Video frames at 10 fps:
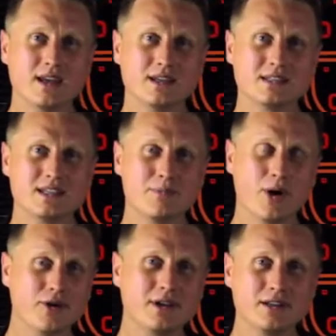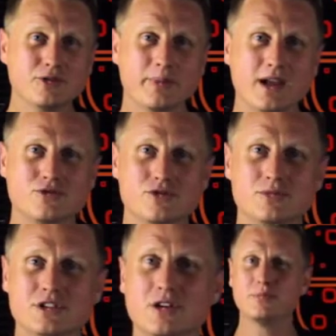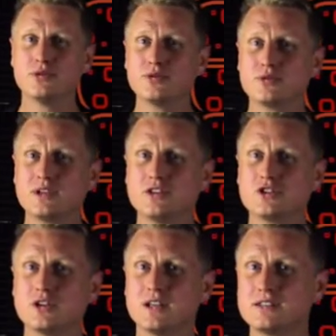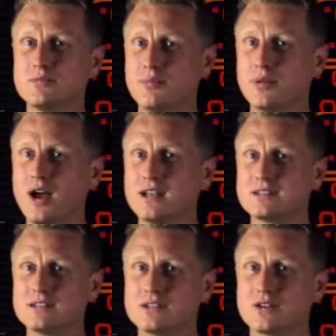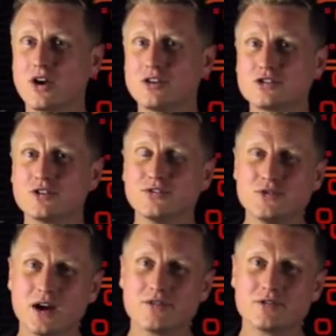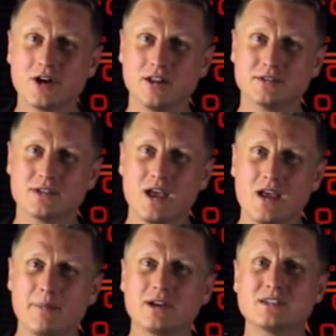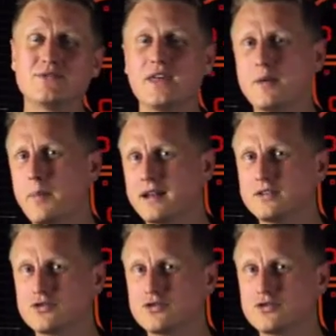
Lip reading: in and see pokey little bedrooms, a caboodle kitchen, and some appliances that'll cost you a few $100s. Because if they're about to